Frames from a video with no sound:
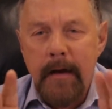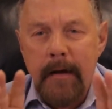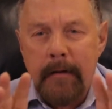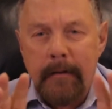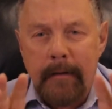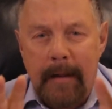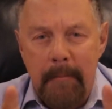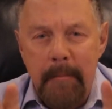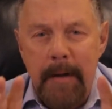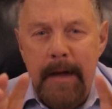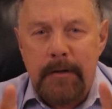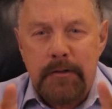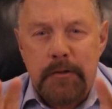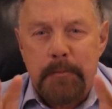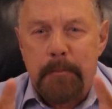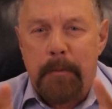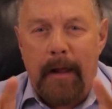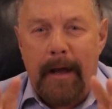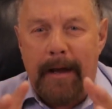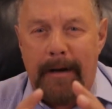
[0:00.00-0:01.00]
let me
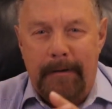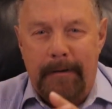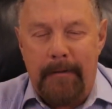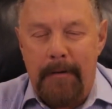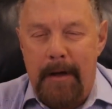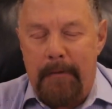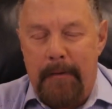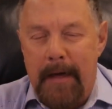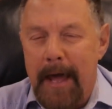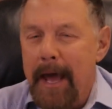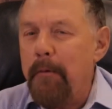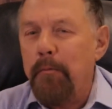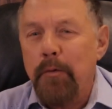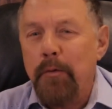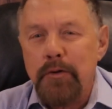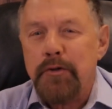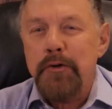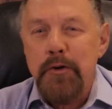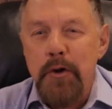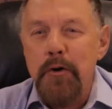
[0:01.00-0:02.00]
explain that it
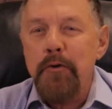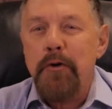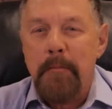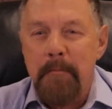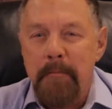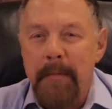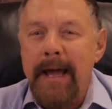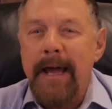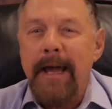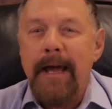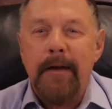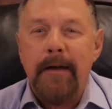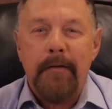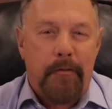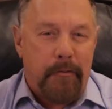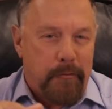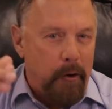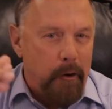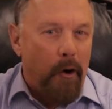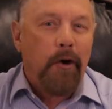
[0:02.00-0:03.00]
was new to me
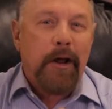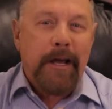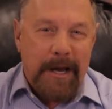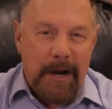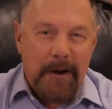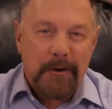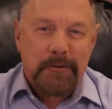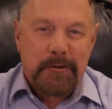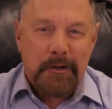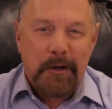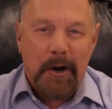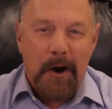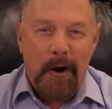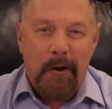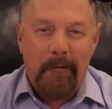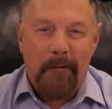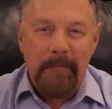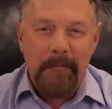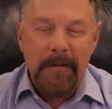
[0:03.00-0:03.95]
30 years ago.